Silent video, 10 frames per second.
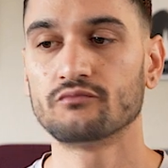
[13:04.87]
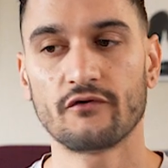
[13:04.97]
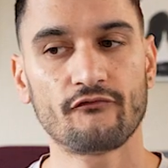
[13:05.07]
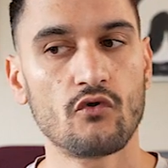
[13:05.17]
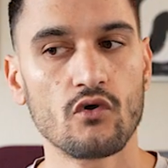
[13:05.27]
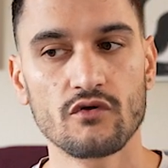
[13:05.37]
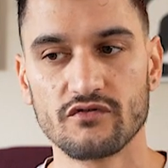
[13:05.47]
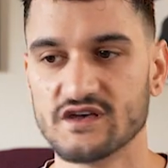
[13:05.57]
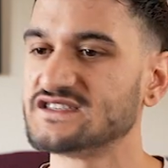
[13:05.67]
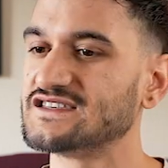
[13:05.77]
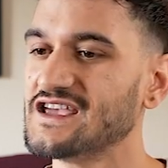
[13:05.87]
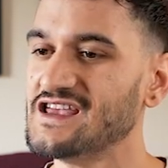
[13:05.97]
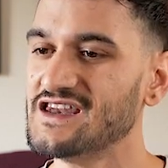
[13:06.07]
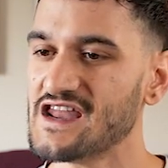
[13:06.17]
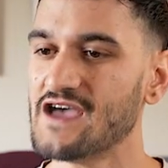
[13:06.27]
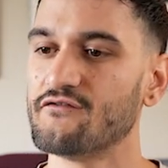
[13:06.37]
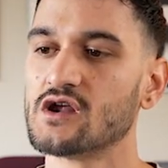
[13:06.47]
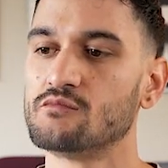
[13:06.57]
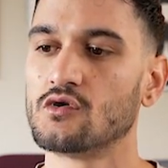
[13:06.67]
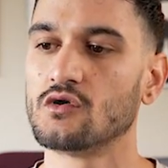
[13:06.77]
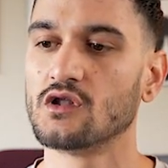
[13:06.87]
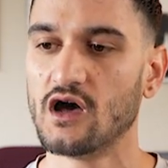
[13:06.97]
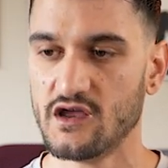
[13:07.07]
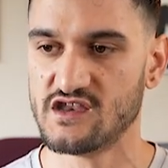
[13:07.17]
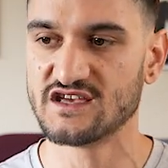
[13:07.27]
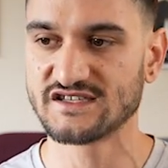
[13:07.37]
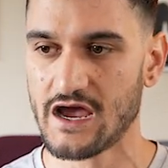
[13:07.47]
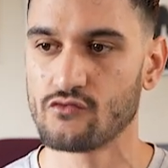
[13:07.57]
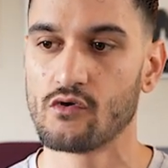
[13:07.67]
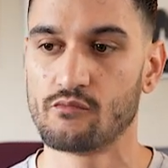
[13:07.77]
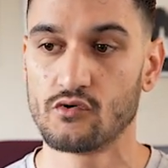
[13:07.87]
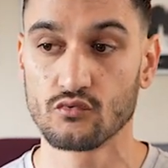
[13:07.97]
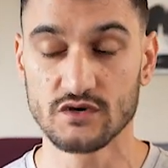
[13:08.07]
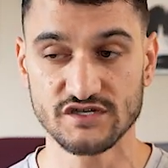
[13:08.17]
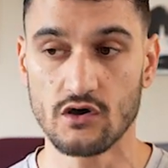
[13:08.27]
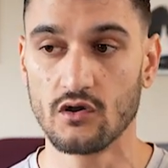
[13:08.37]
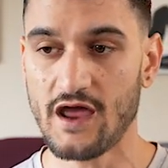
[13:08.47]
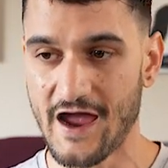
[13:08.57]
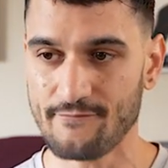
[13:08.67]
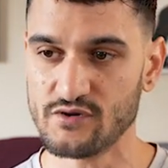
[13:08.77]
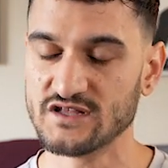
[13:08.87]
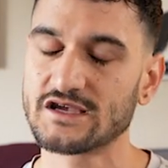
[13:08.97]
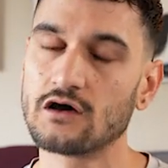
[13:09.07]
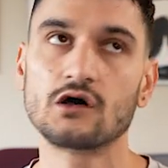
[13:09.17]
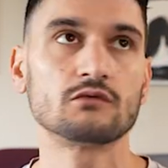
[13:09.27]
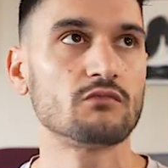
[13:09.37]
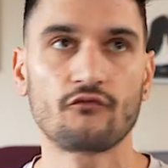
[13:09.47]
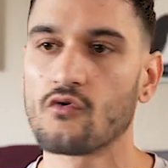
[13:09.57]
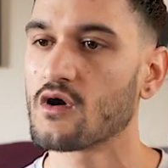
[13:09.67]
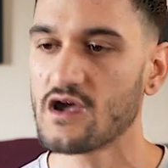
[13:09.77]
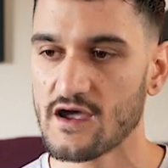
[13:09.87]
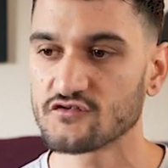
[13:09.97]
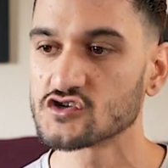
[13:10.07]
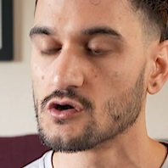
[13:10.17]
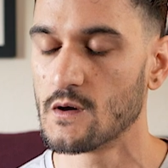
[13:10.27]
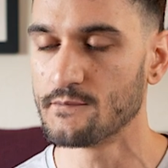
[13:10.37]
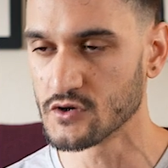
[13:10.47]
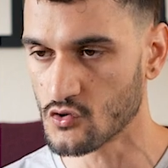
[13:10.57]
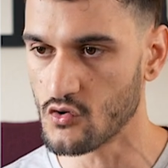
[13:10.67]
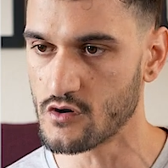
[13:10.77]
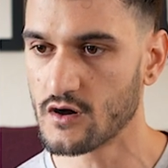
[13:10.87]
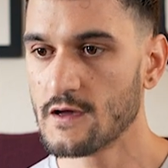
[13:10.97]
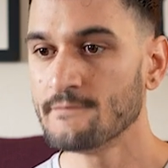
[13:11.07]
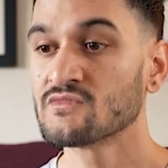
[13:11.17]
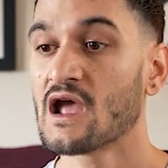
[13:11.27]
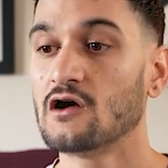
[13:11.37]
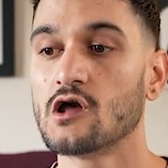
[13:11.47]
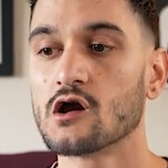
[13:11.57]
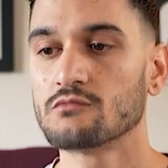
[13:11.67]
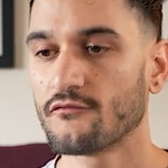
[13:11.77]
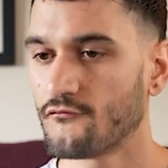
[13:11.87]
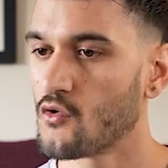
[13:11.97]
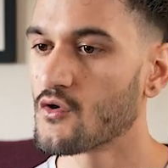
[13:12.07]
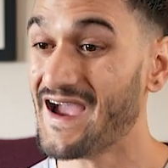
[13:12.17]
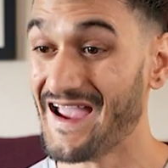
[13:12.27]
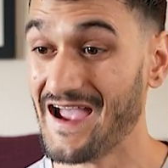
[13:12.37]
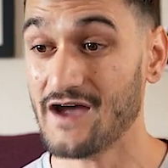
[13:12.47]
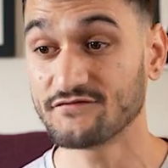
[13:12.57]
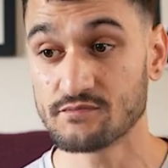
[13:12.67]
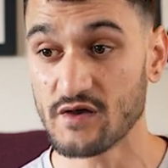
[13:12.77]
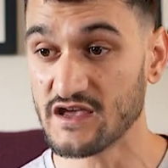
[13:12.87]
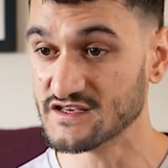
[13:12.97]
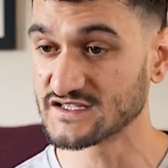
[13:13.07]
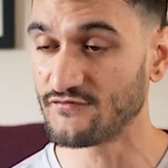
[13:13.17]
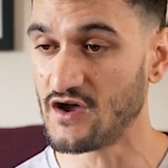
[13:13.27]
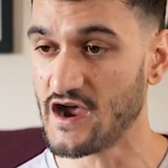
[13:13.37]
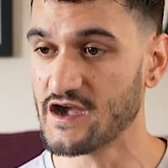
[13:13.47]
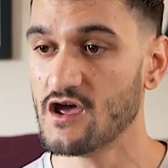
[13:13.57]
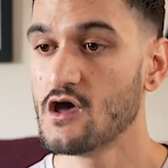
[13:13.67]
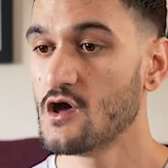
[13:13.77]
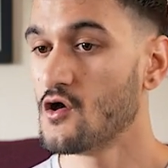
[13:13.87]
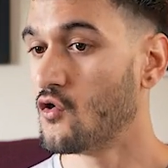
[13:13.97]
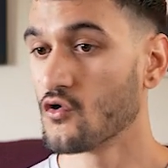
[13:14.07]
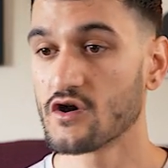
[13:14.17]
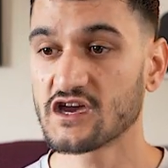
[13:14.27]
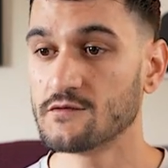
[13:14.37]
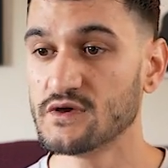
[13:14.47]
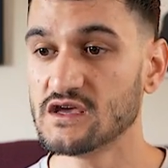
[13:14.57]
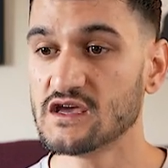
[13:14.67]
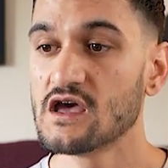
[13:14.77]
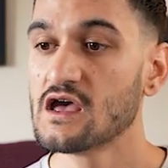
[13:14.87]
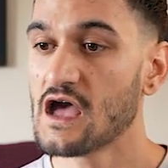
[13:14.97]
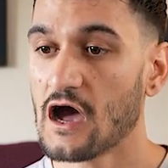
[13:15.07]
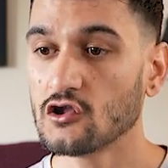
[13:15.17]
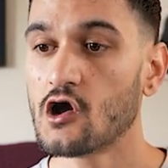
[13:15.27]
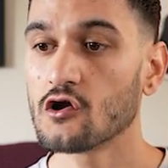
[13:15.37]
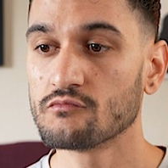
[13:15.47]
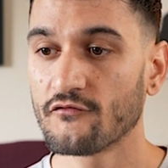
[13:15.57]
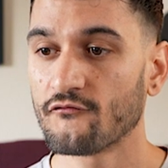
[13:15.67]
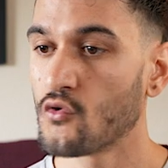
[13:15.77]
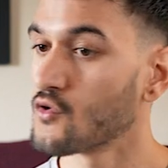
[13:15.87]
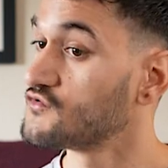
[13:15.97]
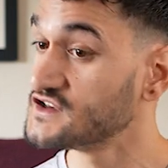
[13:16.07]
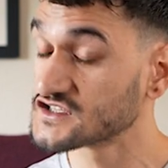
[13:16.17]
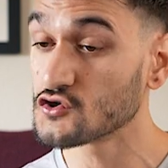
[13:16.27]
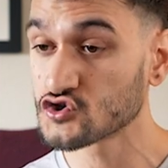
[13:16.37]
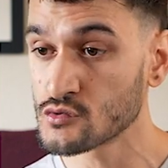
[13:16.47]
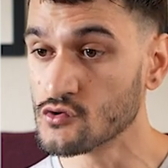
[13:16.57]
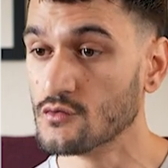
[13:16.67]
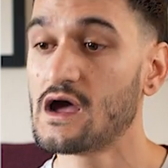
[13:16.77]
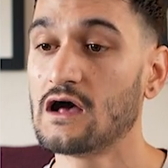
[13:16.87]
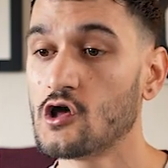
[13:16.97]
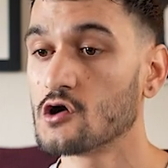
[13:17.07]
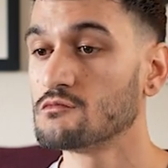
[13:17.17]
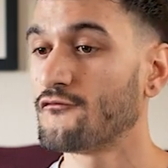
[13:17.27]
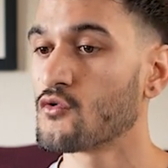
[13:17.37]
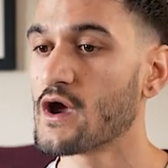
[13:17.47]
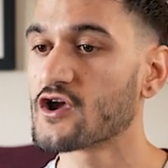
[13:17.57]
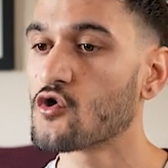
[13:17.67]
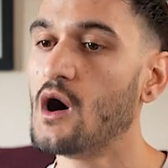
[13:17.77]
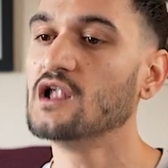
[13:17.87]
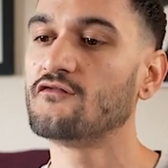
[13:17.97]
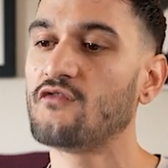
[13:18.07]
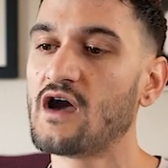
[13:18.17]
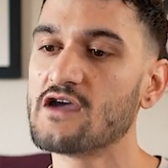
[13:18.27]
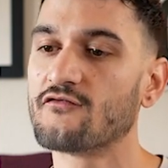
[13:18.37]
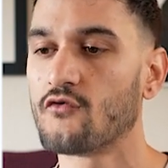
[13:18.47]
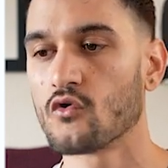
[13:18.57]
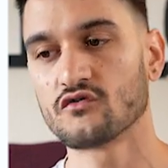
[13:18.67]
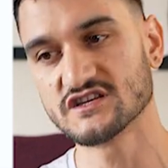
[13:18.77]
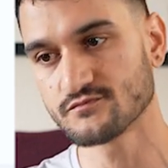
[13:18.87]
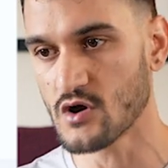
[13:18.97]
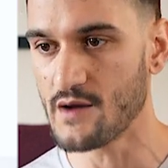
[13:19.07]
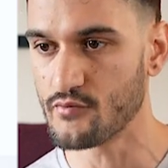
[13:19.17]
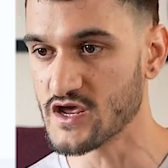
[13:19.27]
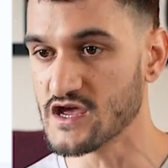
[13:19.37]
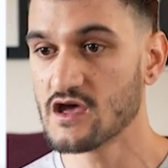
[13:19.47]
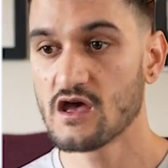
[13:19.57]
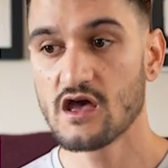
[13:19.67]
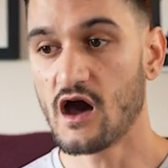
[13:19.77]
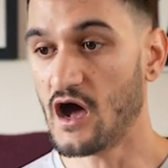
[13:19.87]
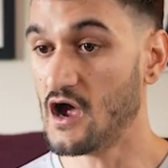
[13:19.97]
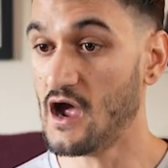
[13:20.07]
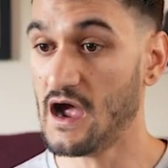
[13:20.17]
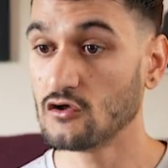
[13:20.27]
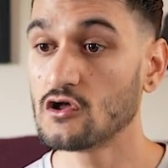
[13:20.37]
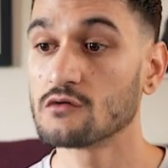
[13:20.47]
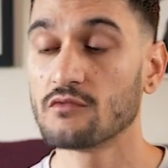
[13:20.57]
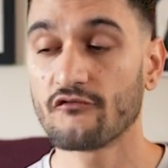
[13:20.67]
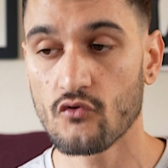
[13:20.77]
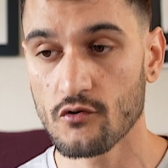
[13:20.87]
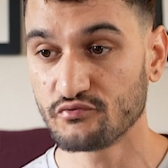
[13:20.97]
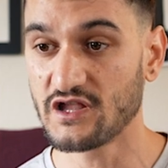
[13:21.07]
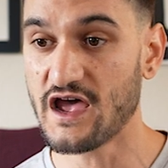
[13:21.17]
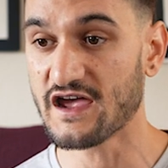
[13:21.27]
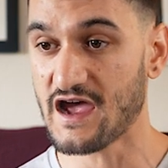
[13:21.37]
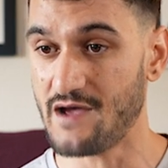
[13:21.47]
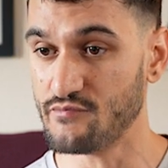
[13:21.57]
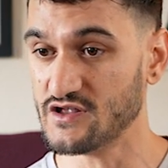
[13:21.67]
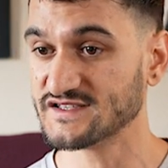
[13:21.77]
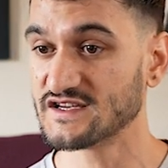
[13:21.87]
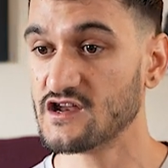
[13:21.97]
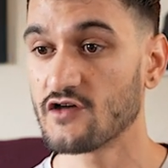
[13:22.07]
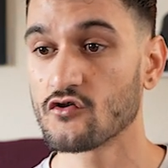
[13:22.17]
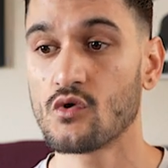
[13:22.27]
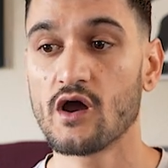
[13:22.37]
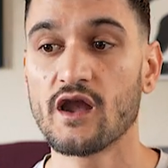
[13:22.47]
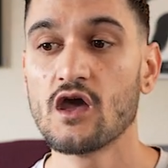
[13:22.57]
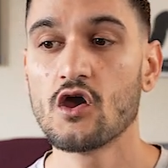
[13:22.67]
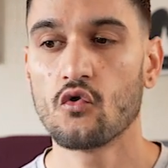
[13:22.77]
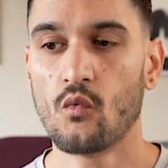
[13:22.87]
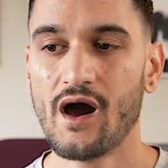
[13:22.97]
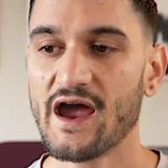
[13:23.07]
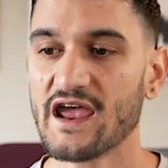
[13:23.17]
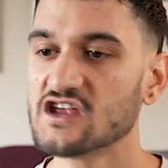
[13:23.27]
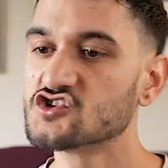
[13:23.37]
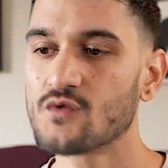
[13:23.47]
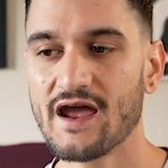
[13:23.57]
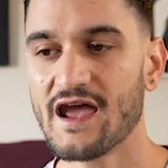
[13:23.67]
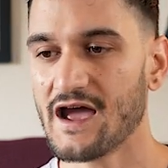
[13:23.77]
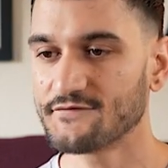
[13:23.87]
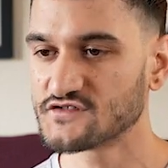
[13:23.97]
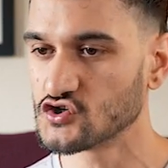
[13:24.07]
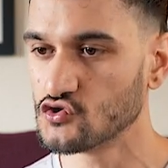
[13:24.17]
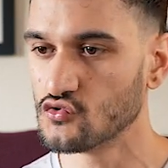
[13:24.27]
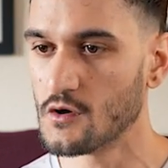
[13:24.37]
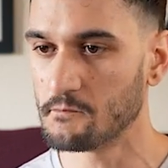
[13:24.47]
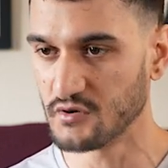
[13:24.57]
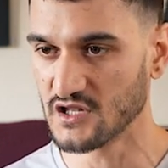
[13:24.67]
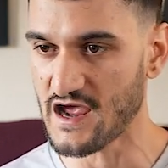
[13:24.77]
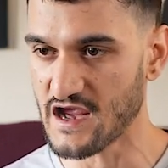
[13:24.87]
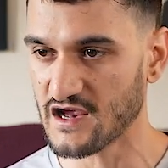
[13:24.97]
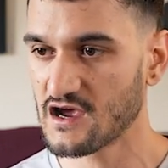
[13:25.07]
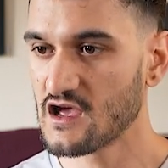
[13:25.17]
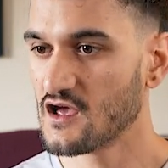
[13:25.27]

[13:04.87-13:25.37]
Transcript: before this inevitable, undesirable result happens. How long before I have to show up in court? How long before I have to pay this fine? Or it can be, how long before this goes through? How long before I qualify for this property? How long before blank happens? Another one, why do I have to blank?